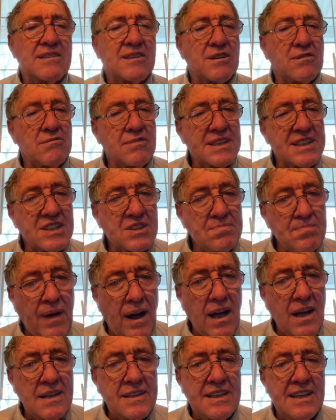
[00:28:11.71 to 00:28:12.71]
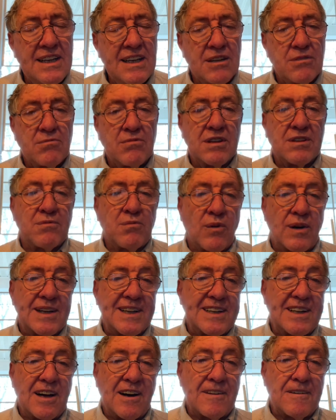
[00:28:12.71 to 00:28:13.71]
to respond with one
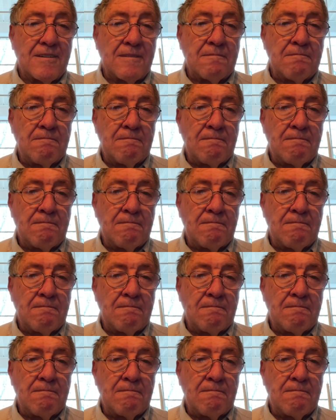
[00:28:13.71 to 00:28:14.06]
another.